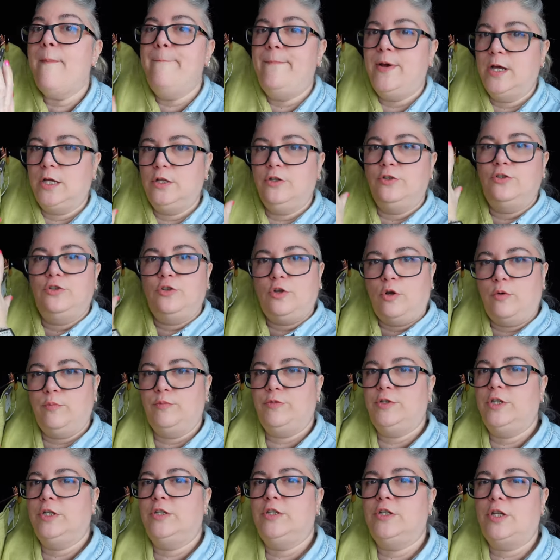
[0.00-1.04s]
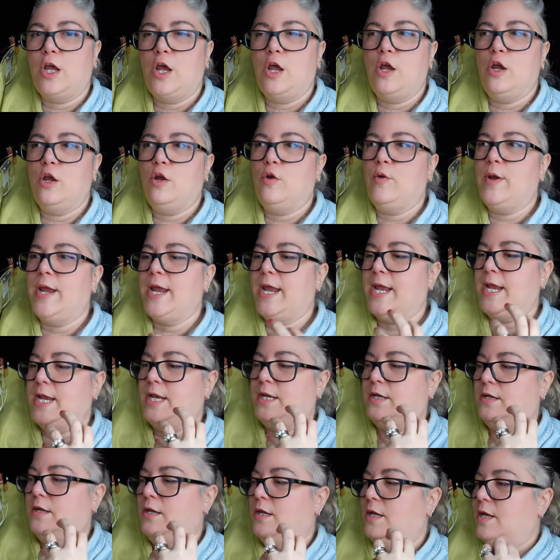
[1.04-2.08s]
but top to toe
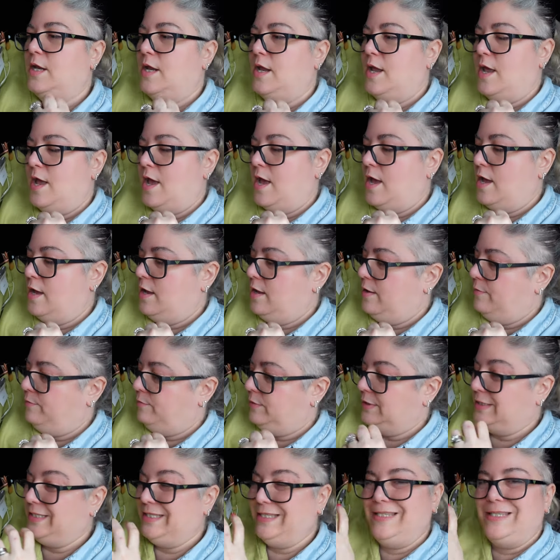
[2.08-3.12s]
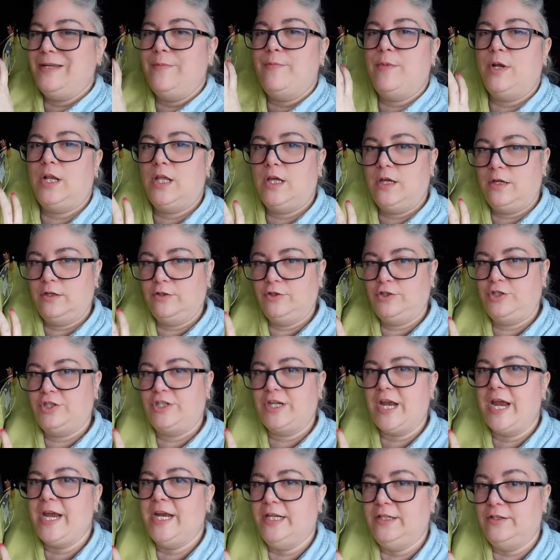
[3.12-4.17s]
in Um, similar
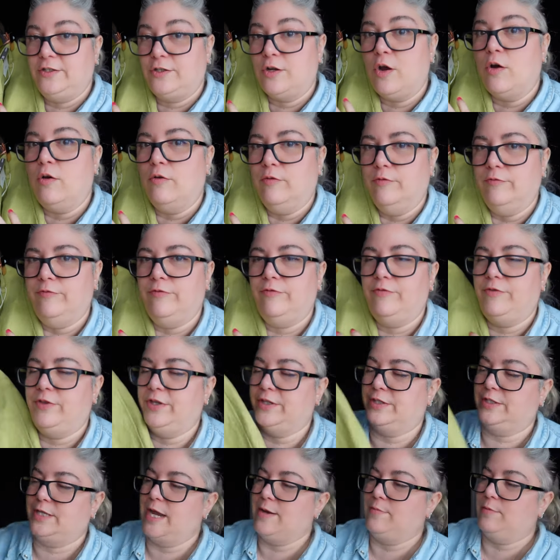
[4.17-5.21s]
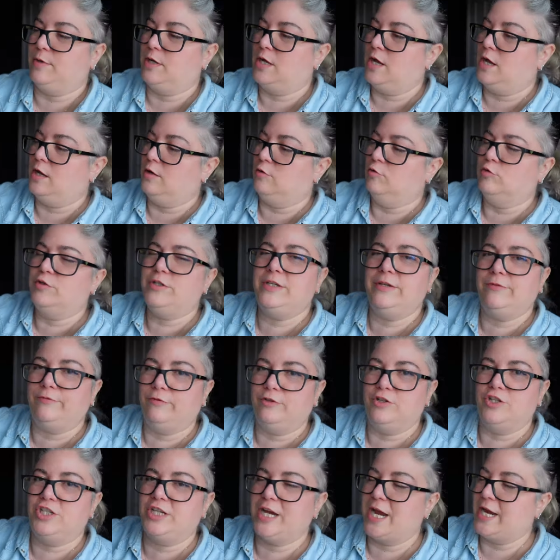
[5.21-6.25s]
shades of the same colour, or
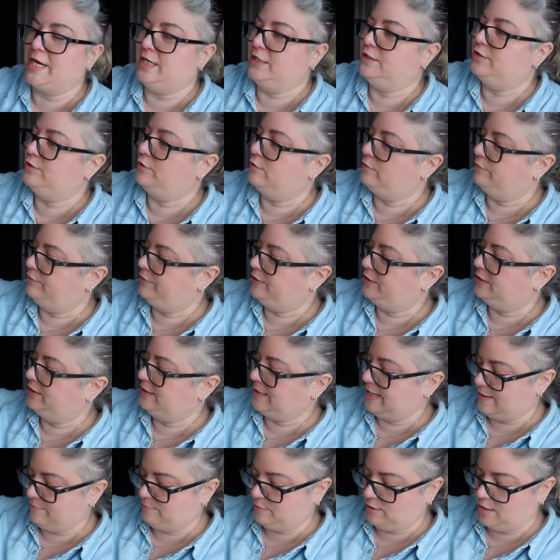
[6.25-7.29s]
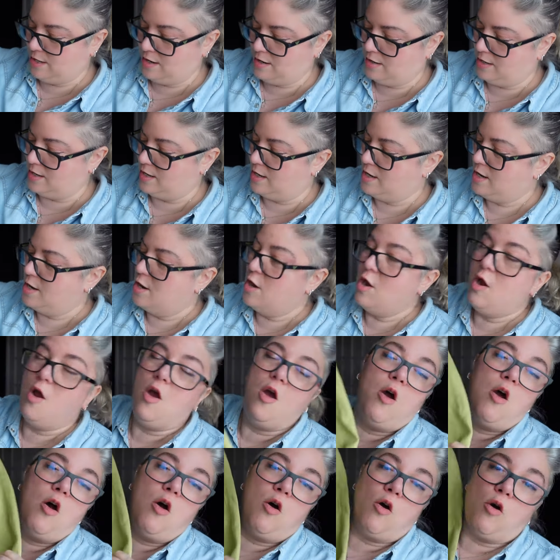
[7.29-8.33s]
different shades of the same colour.
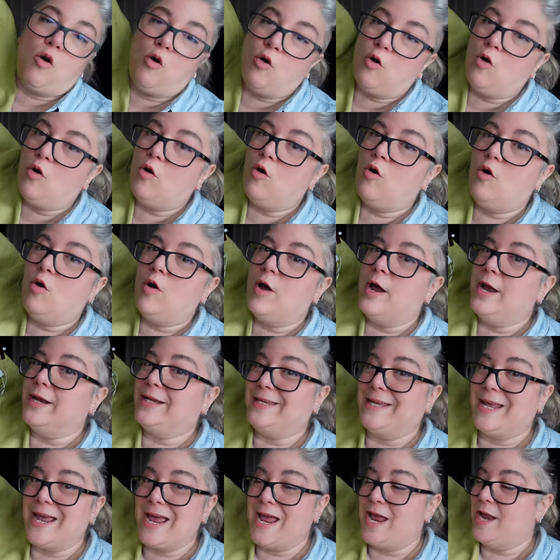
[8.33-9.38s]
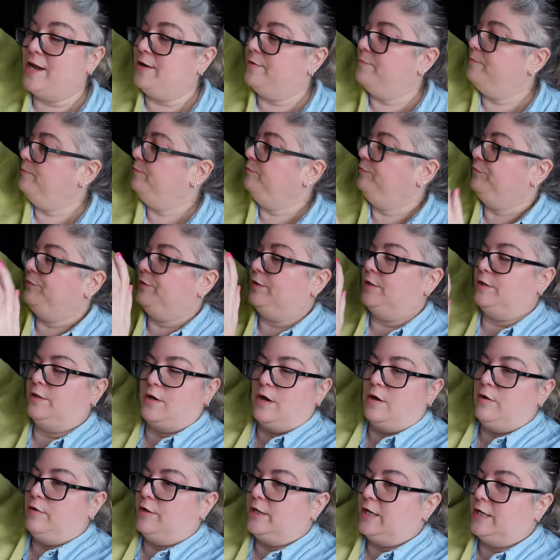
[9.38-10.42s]
Or again,
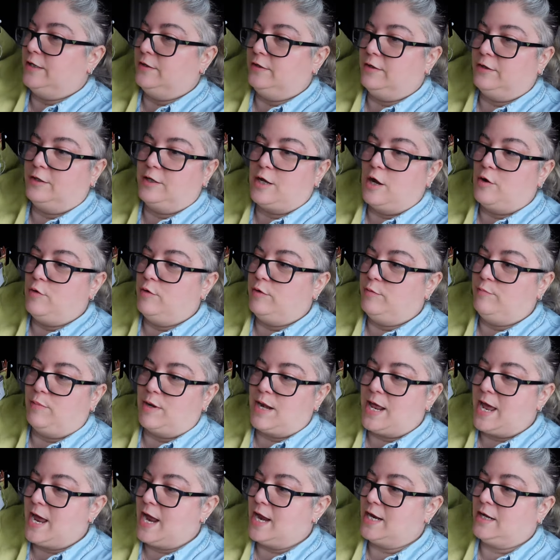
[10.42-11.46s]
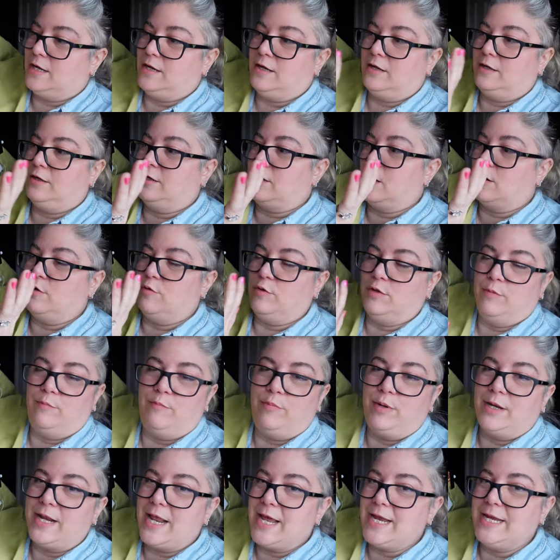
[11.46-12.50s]
go, go, go with black, go with a
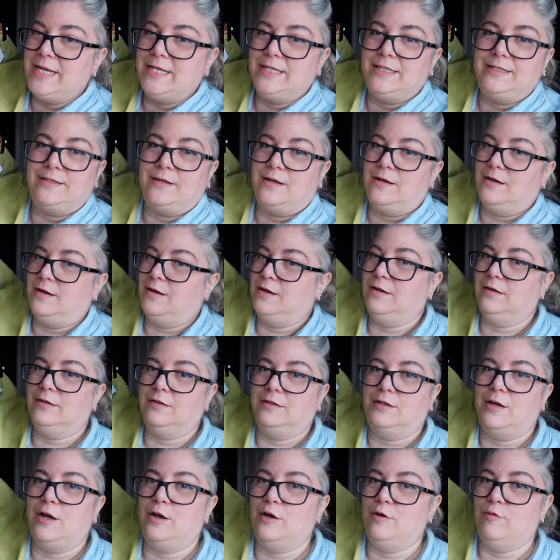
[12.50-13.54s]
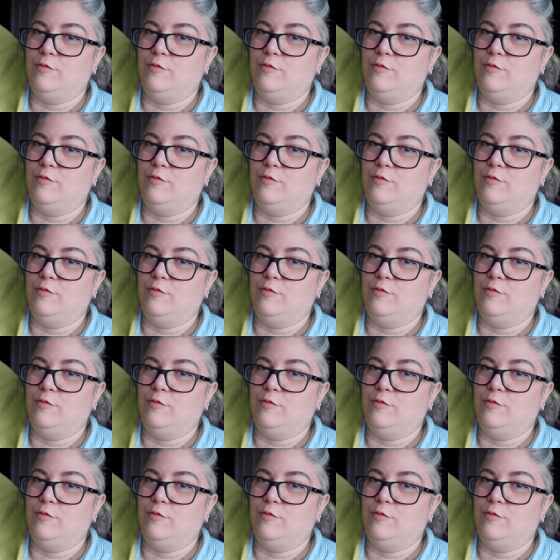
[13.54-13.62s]
blazer, go